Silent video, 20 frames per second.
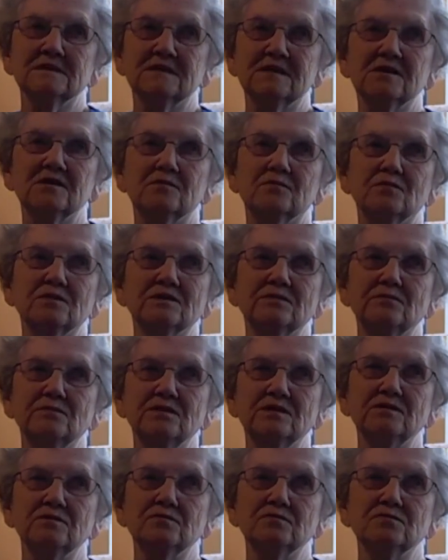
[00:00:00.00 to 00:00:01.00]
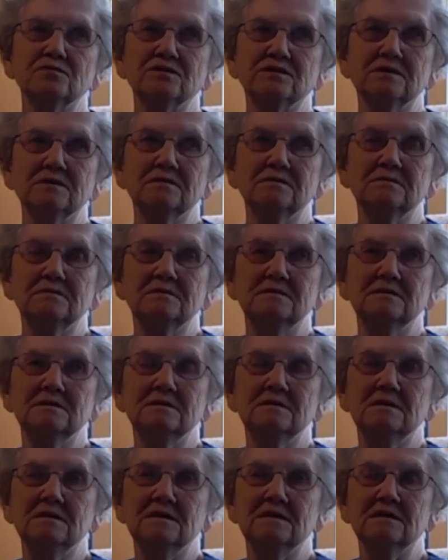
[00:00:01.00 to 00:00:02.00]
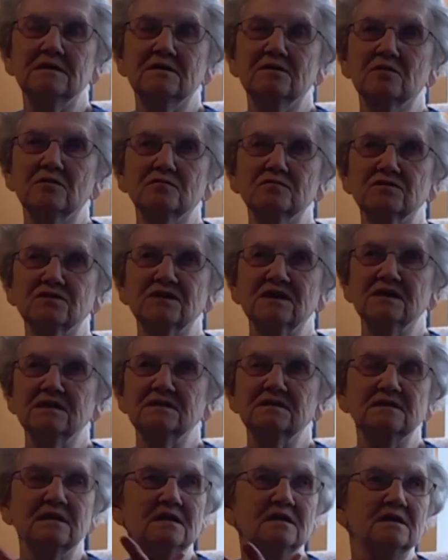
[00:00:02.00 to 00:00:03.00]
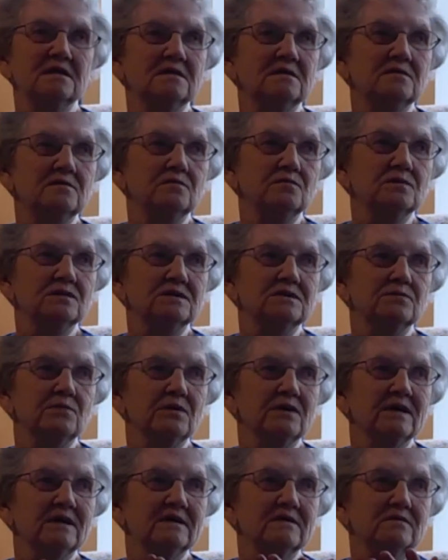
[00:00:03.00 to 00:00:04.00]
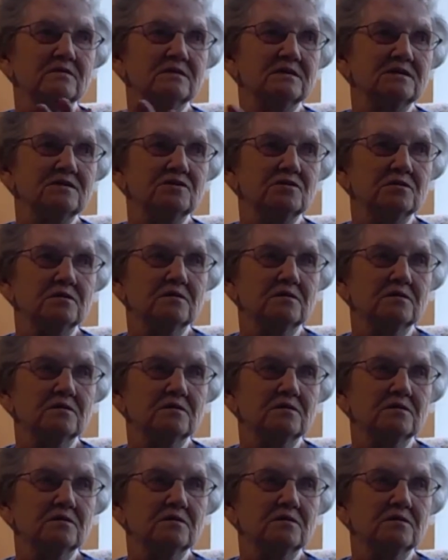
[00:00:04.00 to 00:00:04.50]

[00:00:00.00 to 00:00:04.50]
Terribly abused. And in those days, they didn't do much about it, you